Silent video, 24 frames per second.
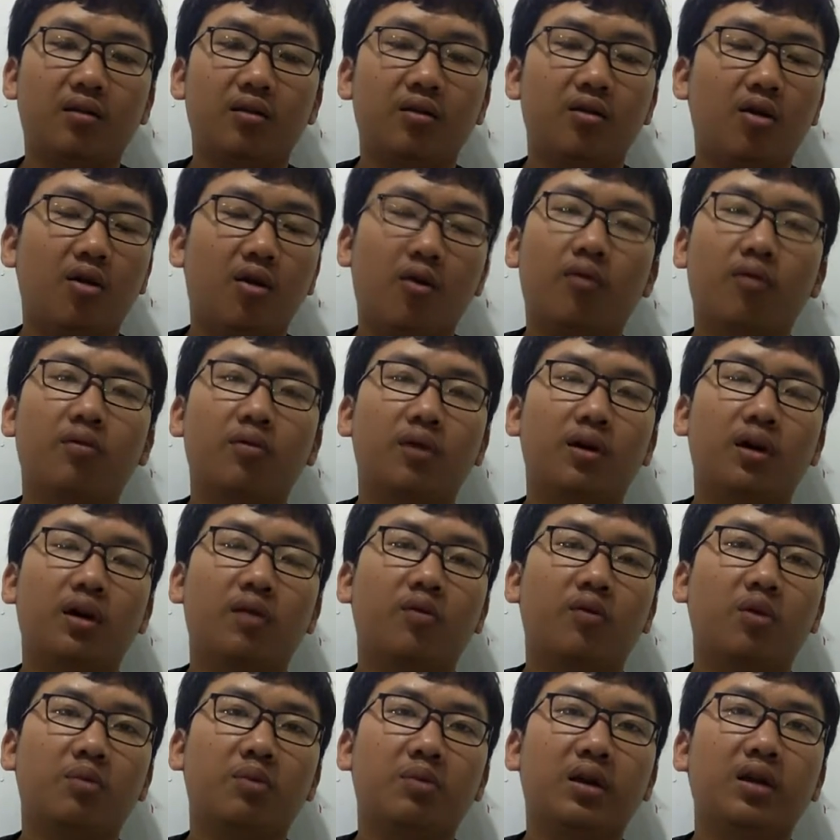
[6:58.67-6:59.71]
No, it
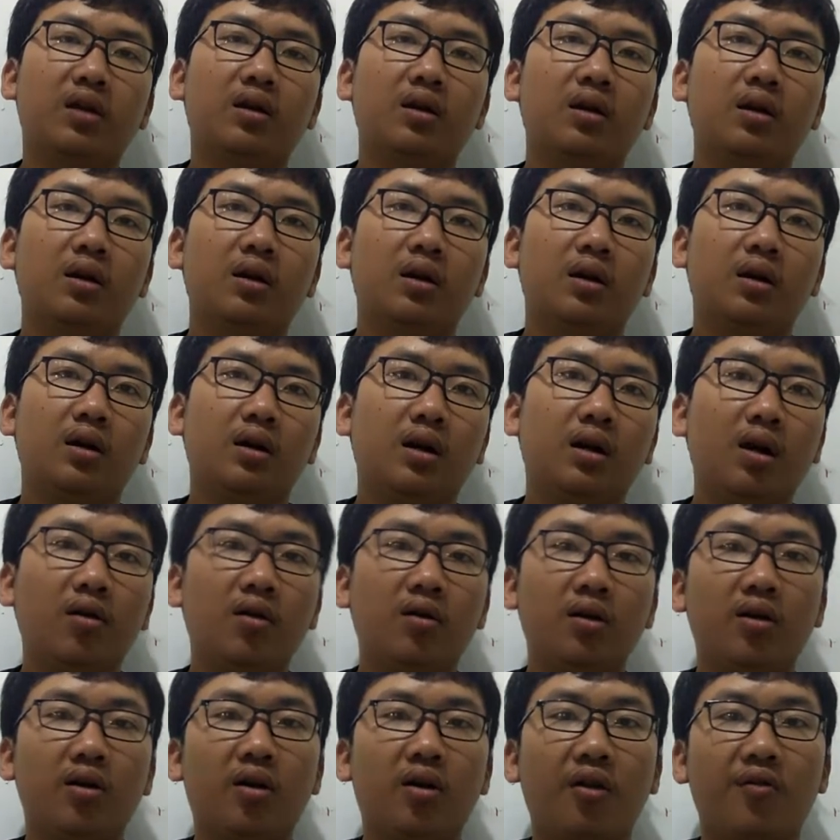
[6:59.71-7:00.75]
won't be. They
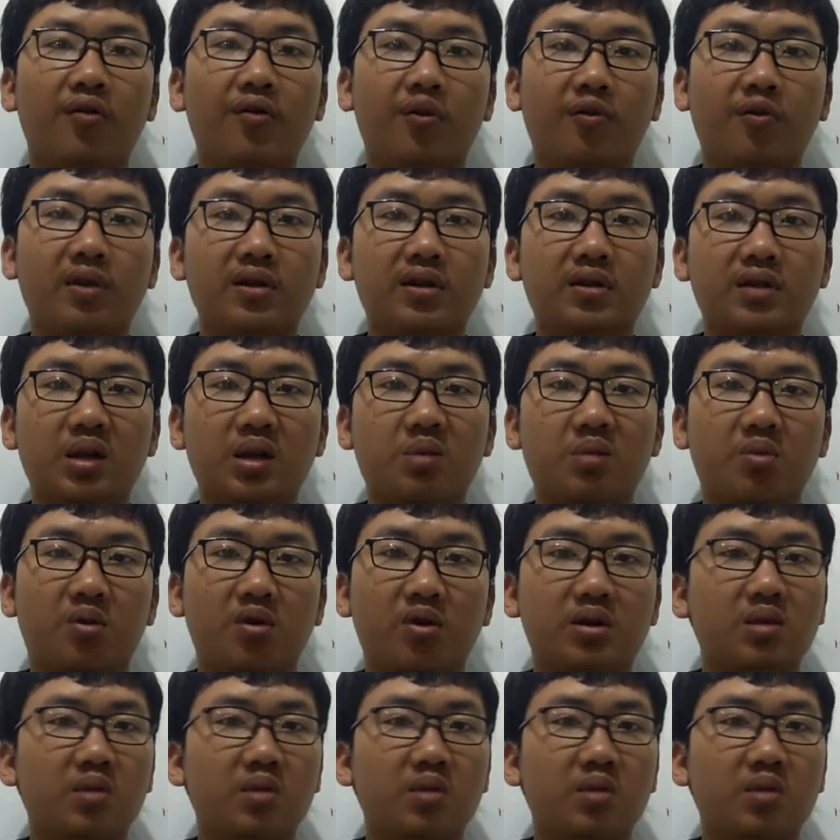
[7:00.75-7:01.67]
only cover what's the most